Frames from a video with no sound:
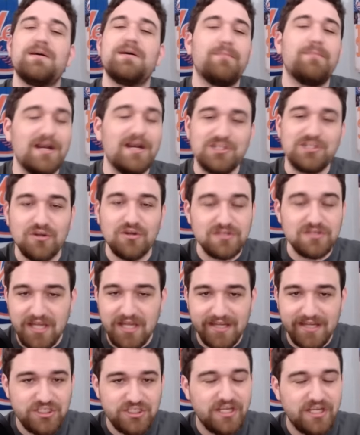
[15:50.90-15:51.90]
My show's
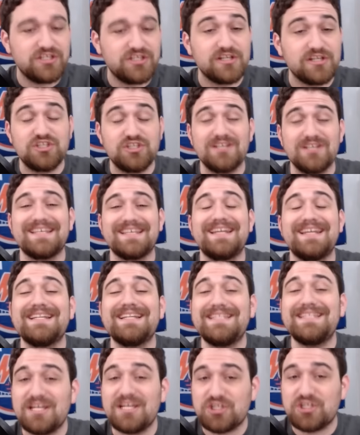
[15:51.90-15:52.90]
not changing. It's just an
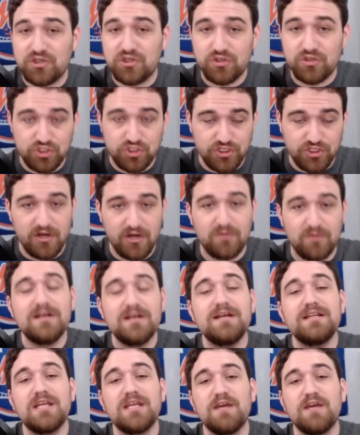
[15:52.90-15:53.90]
additional show
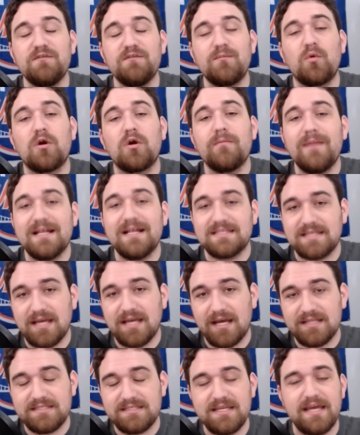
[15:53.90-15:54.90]
to give you more Mets
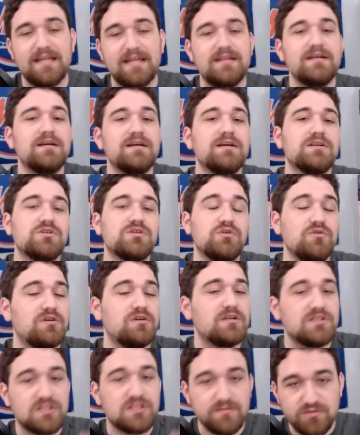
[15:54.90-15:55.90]
content so you
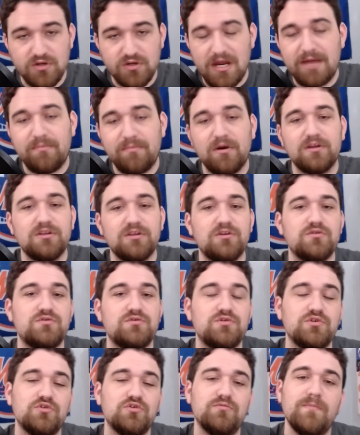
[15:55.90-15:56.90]
can subscribe on
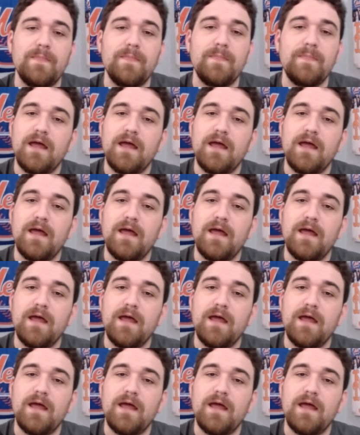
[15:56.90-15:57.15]
YouTube.